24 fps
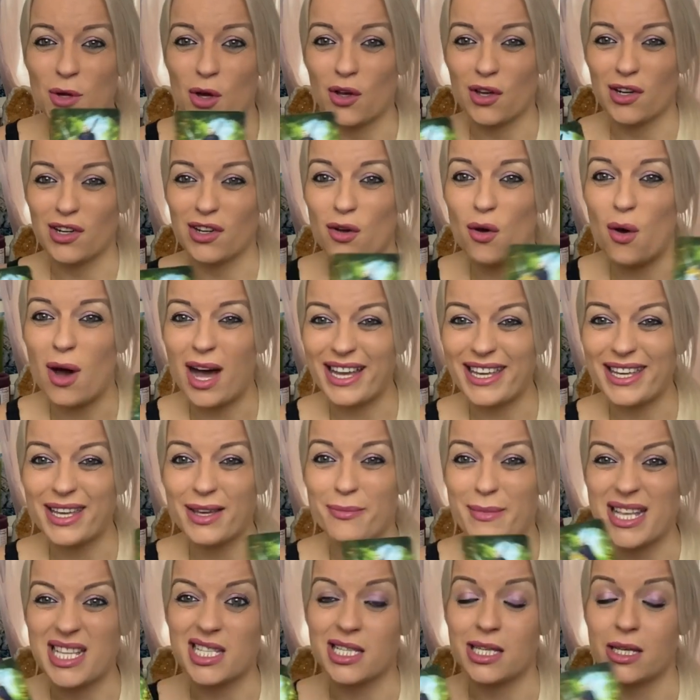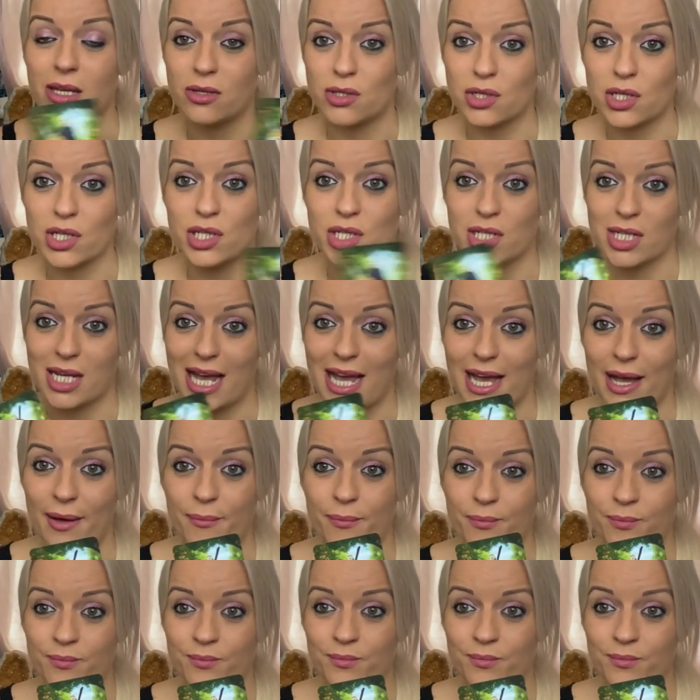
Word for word: I'm not going to quite commit to you just yet.